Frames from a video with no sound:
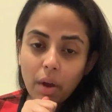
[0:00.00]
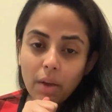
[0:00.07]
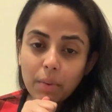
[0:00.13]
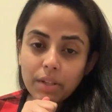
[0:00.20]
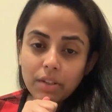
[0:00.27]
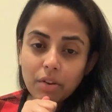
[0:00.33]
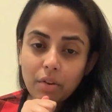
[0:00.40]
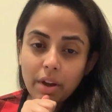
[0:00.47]
I
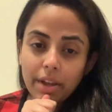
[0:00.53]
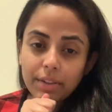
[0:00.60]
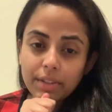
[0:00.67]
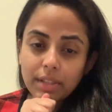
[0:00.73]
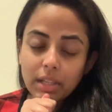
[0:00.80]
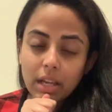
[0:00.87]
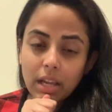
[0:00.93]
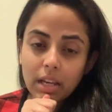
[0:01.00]
went to Ohio
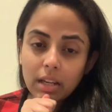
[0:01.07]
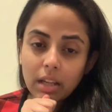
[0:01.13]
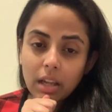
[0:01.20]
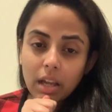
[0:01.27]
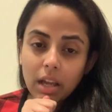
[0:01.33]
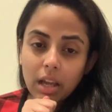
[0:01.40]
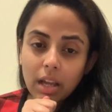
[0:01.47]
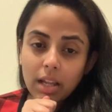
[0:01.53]
State,
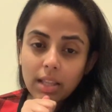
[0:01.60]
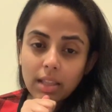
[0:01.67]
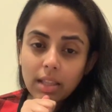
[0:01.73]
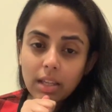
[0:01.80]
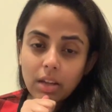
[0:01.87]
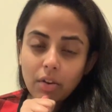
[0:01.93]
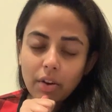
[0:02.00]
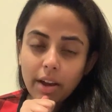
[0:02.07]

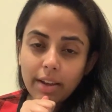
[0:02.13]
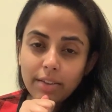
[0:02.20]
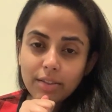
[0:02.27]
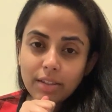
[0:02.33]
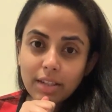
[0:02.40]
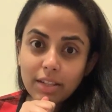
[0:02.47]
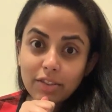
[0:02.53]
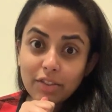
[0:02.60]
the Ohio
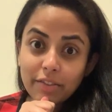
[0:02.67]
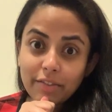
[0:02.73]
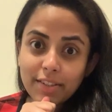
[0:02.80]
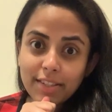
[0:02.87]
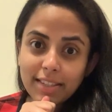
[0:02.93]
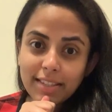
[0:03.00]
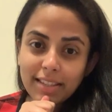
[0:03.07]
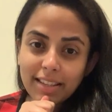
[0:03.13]
State
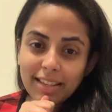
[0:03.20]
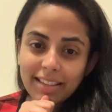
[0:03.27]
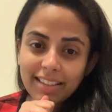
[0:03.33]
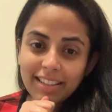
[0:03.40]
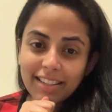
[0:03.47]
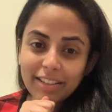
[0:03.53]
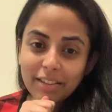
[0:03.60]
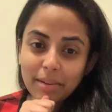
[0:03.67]
University
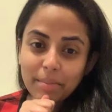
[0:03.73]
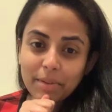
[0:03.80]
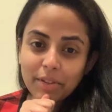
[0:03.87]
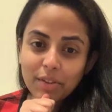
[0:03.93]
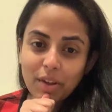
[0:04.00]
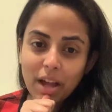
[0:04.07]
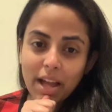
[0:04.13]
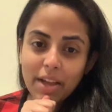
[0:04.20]
in Columbus,
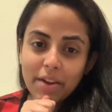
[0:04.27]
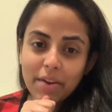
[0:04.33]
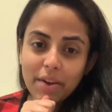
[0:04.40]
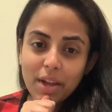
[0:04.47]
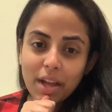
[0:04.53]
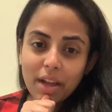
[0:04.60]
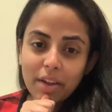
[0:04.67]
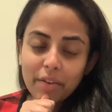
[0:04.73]
Ohio,
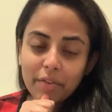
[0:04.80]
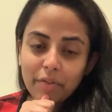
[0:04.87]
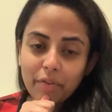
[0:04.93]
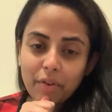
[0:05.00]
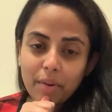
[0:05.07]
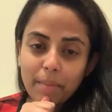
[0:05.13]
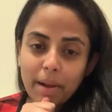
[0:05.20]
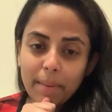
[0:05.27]

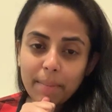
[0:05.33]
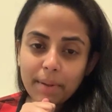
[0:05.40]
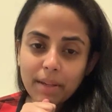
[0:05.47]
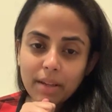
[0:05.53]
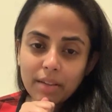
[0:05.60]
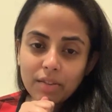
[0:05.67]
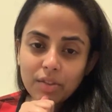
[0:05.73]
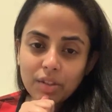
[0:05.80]
for my
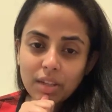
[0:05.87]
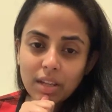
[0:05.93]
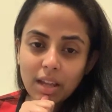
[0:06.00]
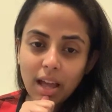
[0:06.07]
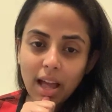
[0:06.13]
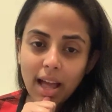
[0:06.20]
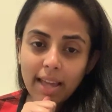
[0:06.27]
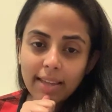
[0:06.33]
PhD.
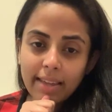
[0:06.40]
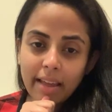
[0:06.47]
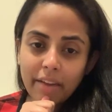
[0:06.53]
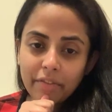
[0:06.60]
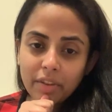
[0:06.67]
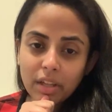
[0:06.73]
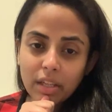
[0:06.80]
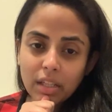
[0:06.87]
Hi,
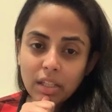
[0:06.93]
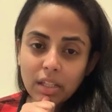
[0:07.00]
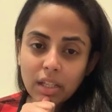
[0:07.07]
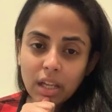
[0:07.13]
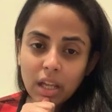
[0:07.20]
Kevin.